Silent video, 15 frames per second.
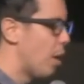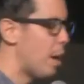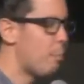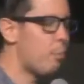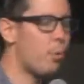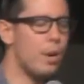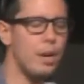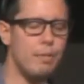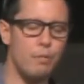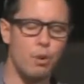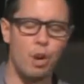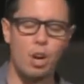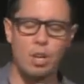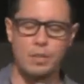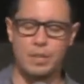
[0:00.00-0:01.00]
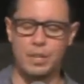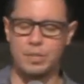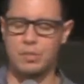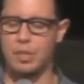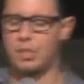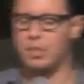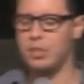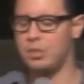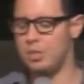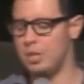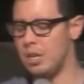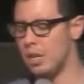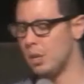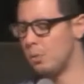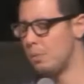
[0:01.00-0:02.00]
I pray for all of us that this
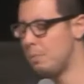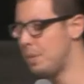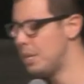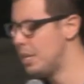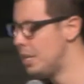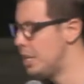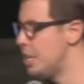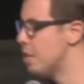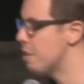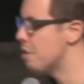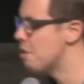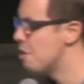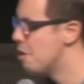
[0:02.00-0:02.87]
year would be a year